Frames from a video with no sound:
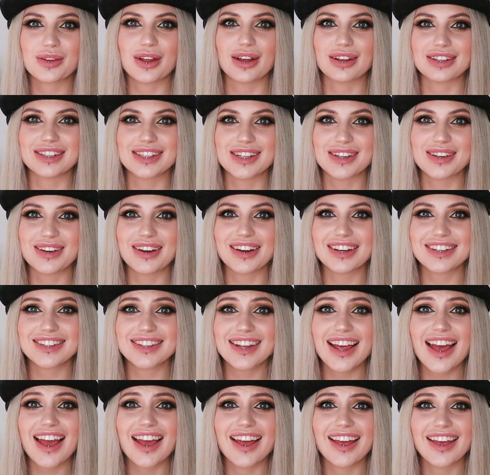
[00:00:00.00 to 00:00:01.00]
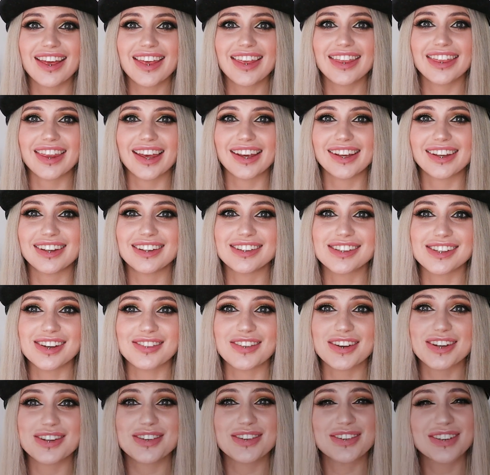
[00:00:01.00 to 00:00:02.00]
I'll see you guys there. Thank you so
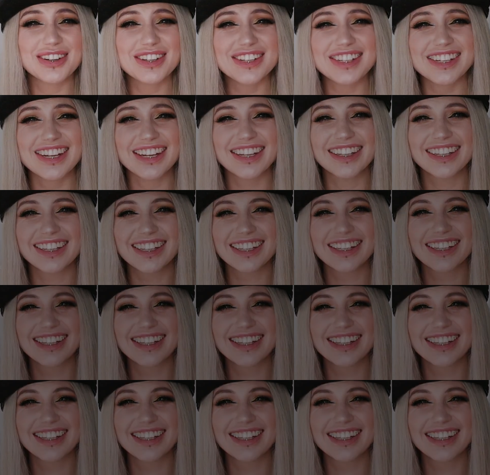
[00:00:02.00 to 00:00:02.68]
much for watching.